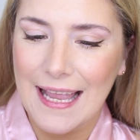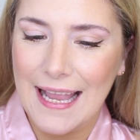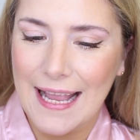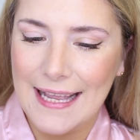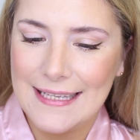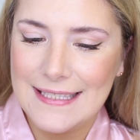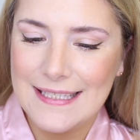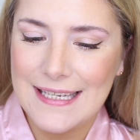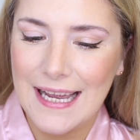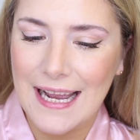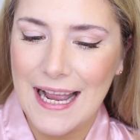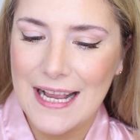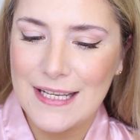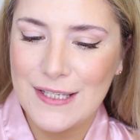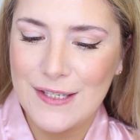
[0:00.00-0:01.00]
and
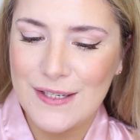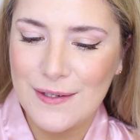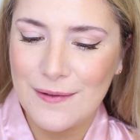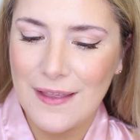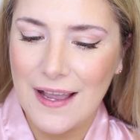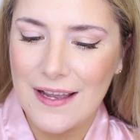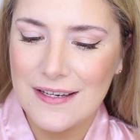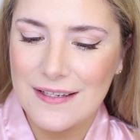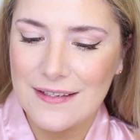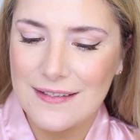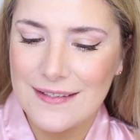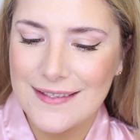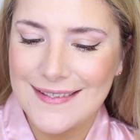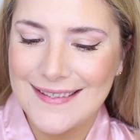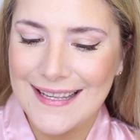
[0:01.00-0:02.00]
I do that
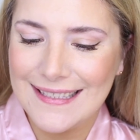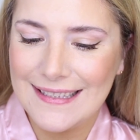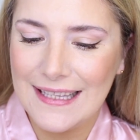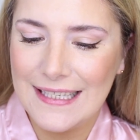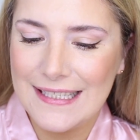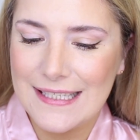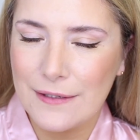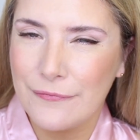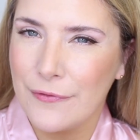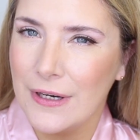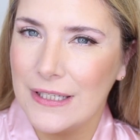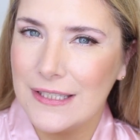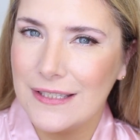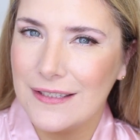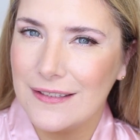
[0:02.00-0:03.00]
slightly
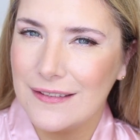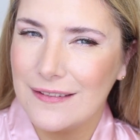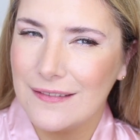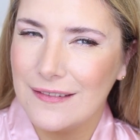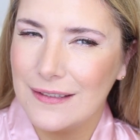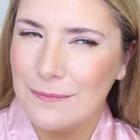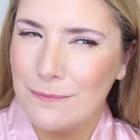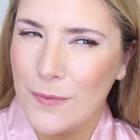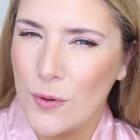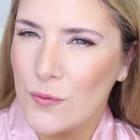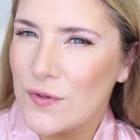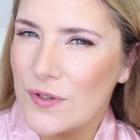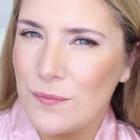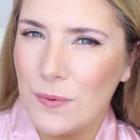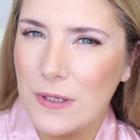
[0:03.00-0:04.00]
different than
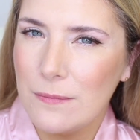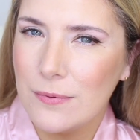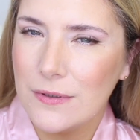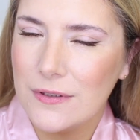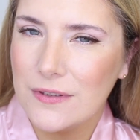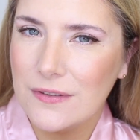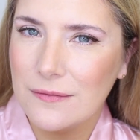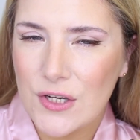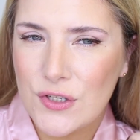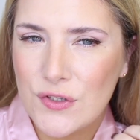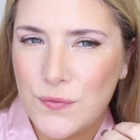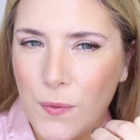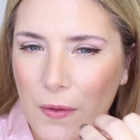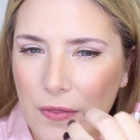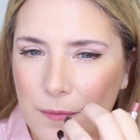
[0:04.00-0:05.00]
most people. I just want